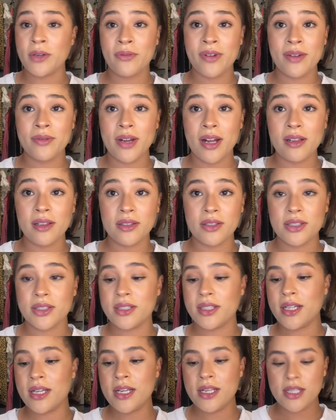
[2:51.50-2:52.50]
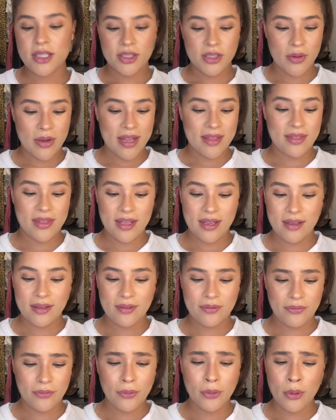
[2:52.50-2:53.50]
$25. So I
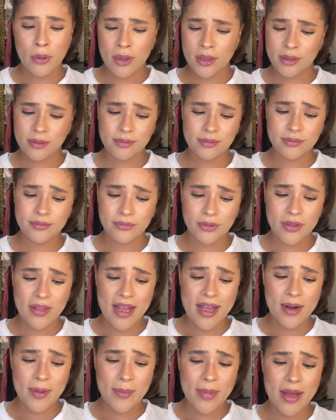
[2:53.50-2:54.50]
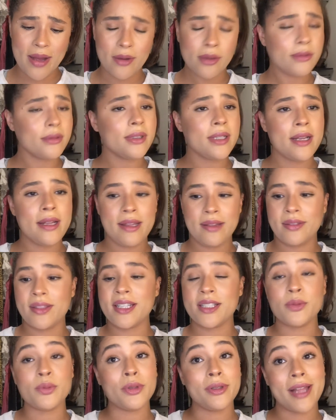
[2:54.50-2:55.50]
think for that amount,
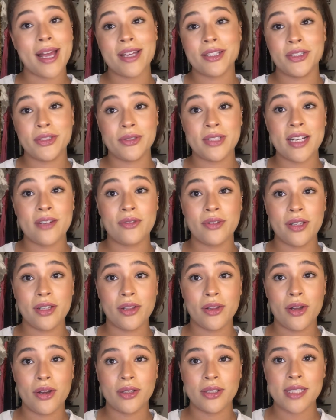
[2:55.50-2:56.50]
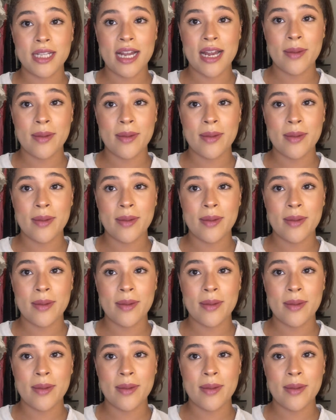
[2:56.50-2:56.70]
this will last you definitely a long